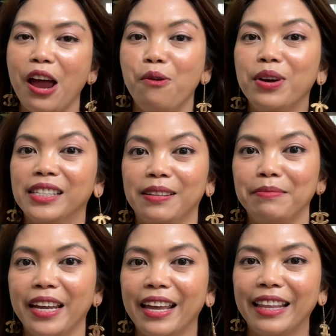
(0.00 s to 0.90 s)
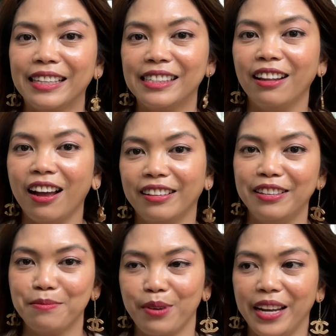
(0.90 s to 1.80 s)
I want something that's not
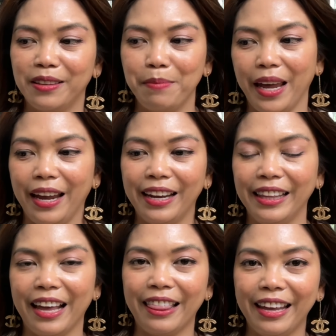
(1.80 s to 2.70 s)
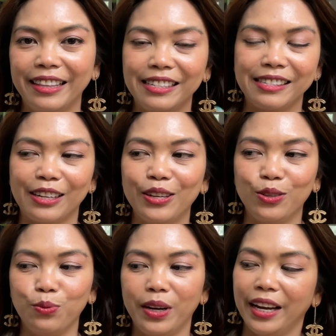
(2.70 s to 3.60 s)
gonna break the bank, and I think this is a
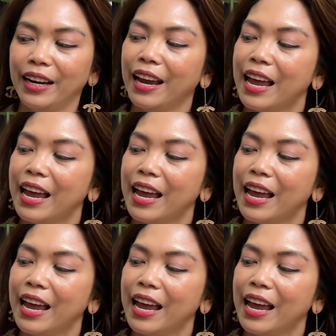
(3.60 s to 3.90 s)
good one.